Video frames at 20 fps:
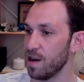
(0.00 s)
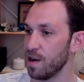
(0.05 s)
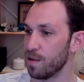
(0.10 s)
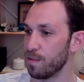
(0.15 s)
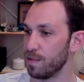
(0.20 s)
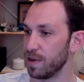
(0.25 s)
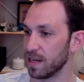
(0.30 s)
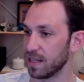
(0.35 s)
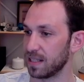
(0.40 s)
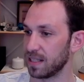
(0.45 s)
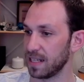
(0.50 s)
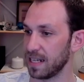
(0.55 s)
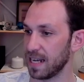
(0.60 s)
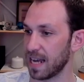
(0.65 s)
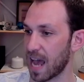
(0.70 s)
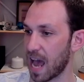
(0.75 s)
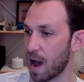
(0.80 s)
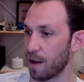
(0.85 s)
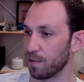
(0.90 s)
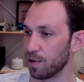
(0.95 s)
we can see
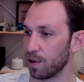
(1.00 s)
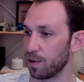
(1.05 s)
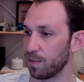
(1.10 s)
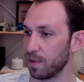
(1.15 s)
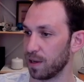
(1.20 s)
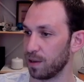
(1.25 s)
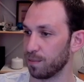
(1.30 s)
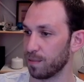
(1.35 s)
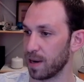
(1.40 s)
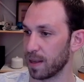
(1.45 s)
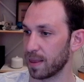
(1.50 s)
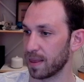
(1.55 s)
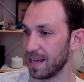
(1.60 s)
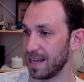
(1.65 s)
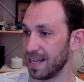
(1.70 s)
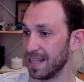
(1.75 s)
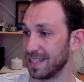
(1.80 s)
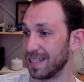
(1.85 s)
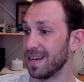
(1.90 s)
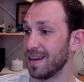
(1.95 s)
our grid width is